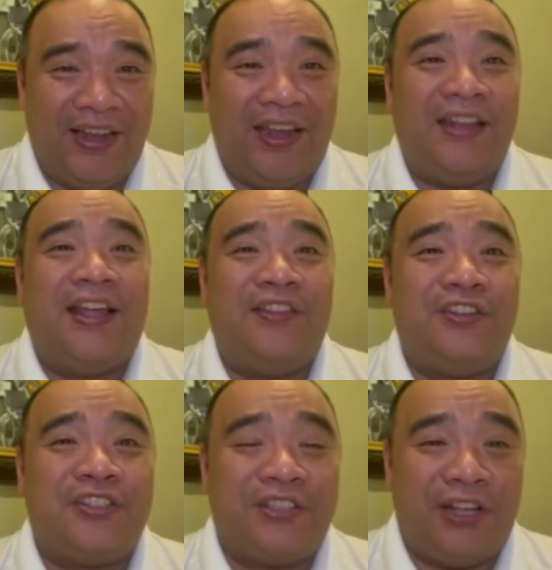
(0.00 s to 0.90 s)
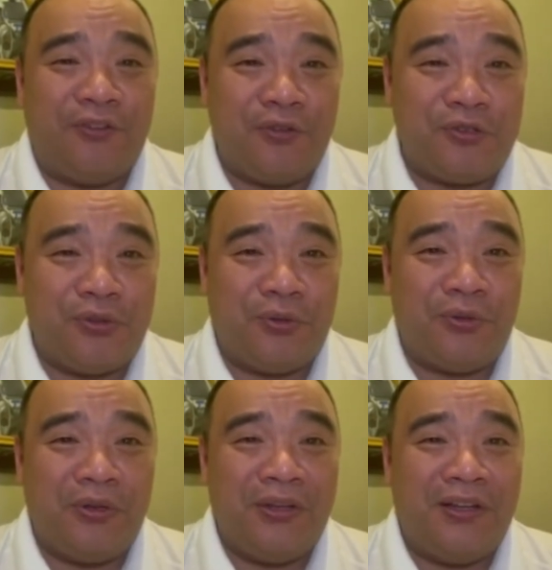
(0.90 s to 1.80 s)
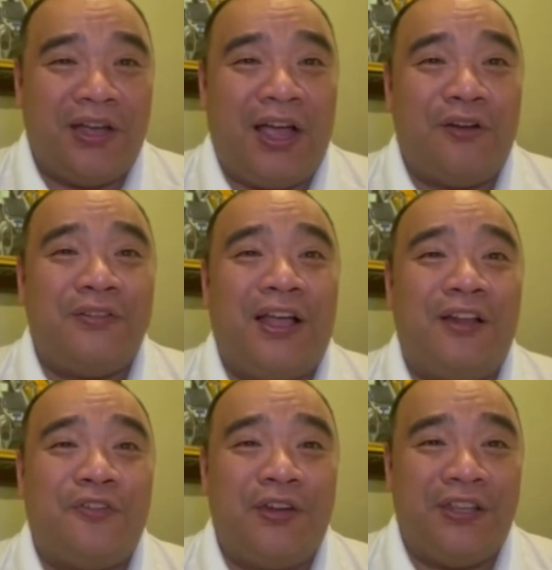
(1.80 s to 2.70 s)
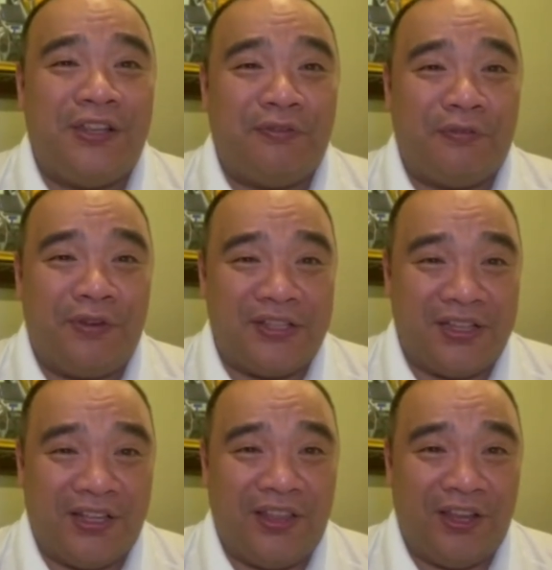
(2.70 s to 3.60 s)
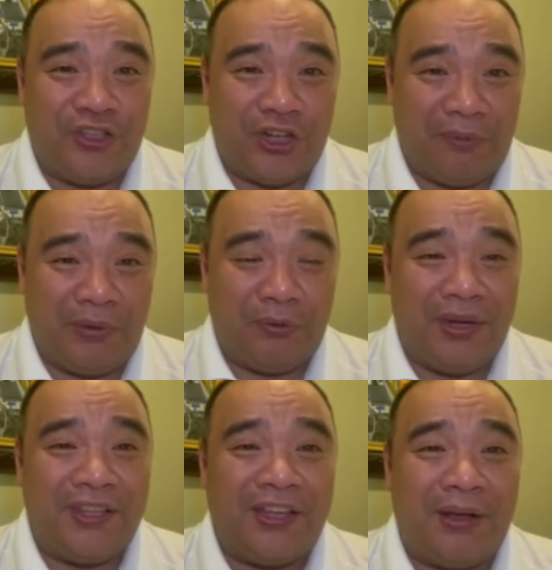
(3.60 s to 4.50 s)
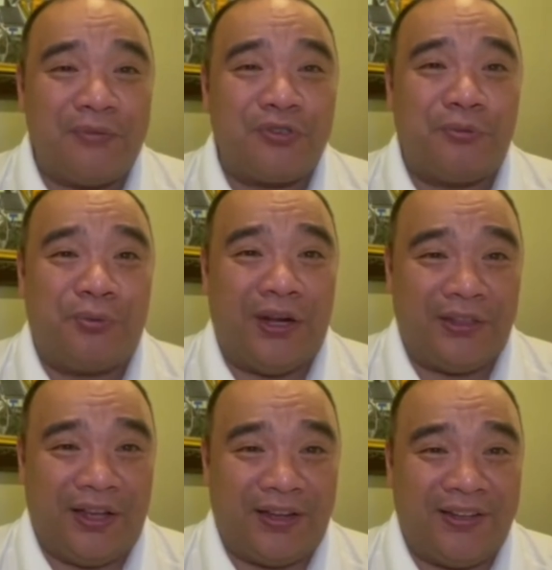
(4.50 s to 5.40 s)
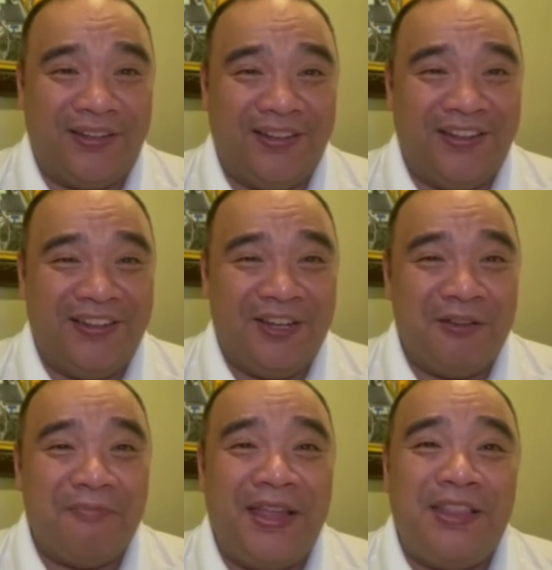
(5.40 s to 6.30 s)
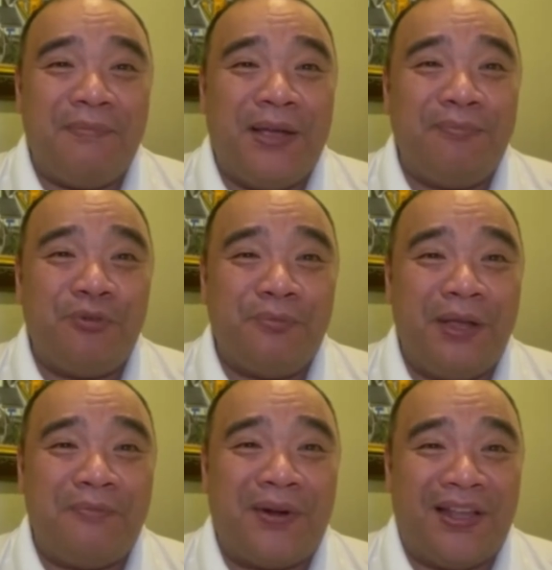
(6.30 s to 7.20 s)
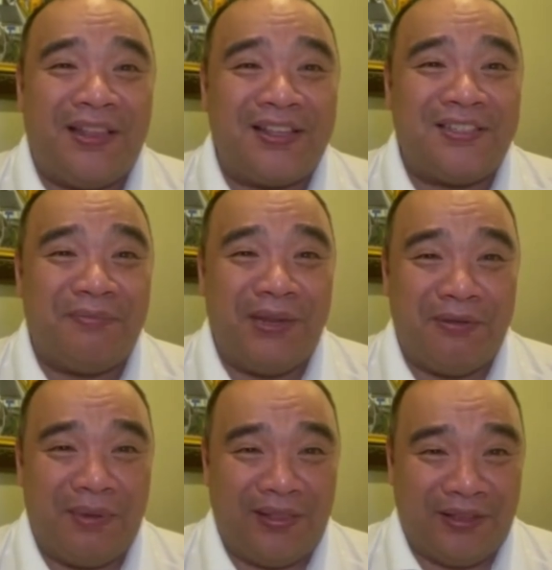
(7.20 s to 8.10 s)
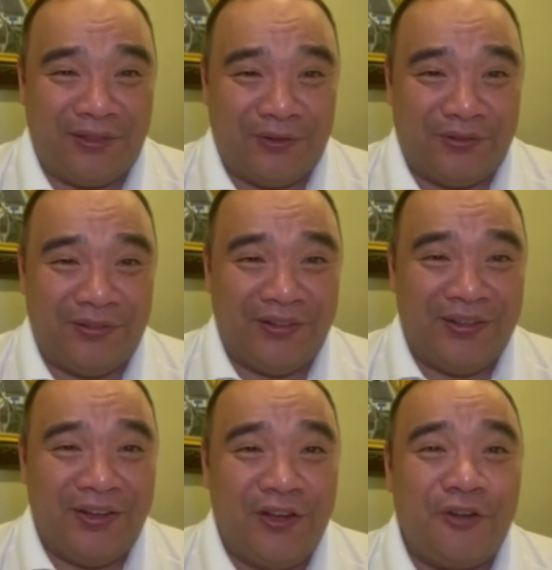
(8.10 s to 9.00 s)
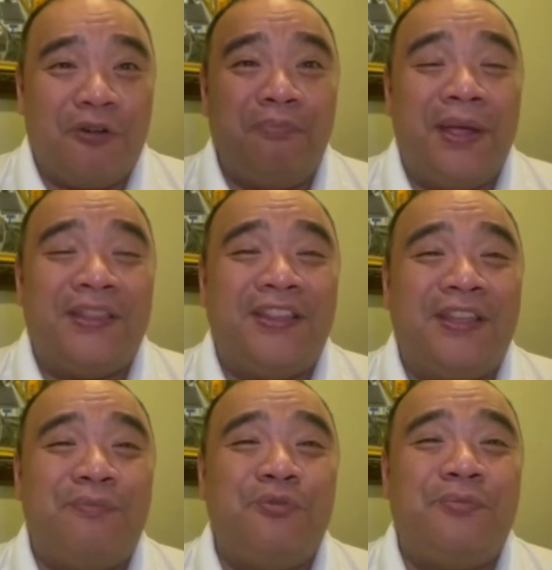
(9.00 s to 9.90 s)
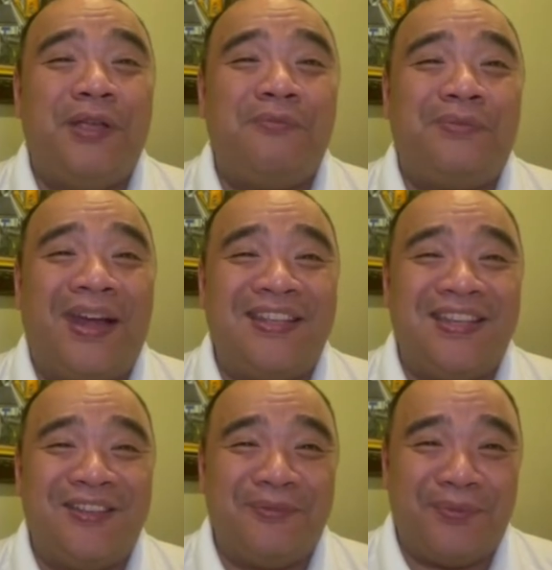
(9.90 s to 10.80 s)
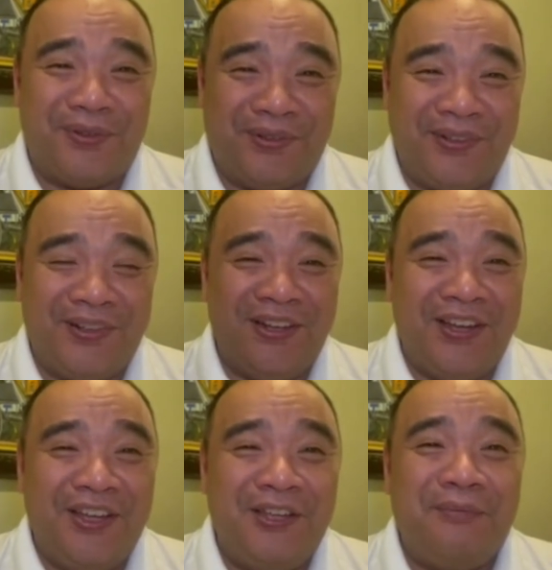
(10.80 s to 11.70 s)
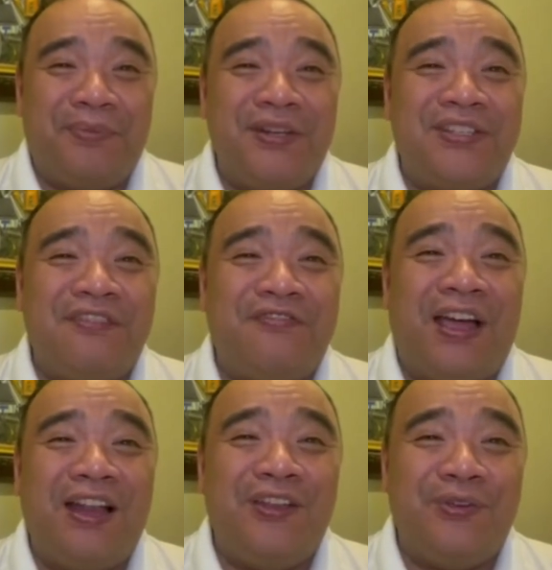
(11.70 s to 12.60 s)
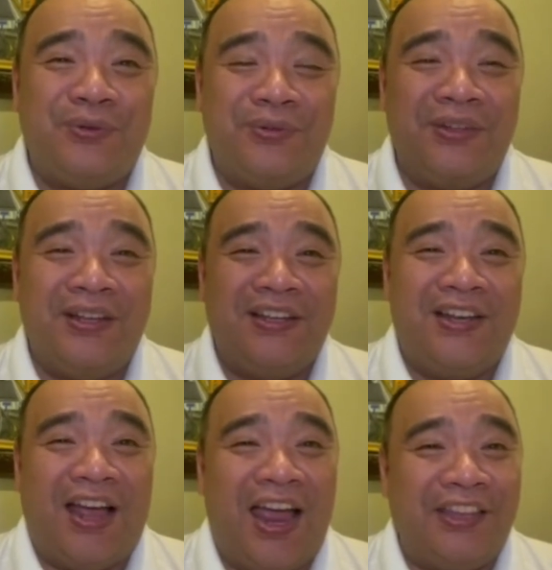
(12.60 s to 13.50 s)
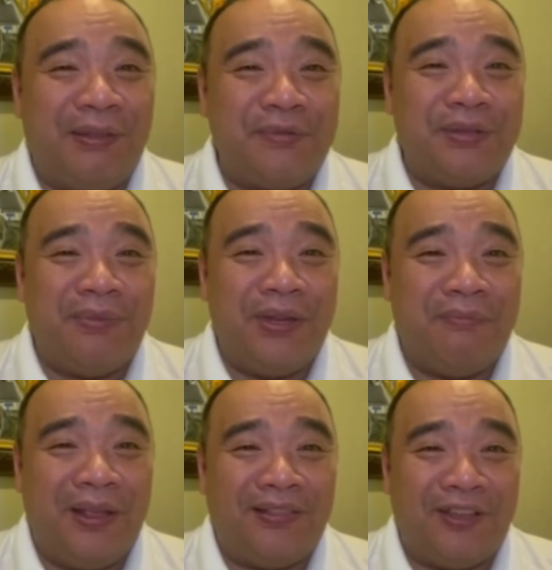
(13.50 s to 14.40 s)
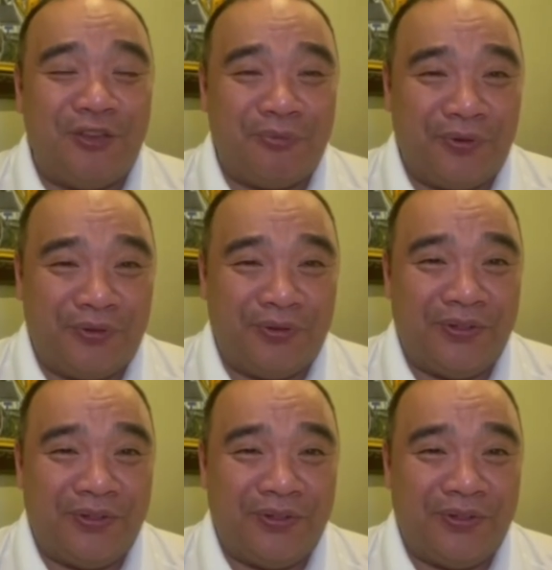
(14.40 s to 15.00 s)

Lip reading: And understand also how the algorithm of Lazada and Shopee when it comes to product. May demand po ba yung products na binibenta nyo? Competitive po ba yung pricing nyo po? Yung perceived value ng items na binibenta nyo po?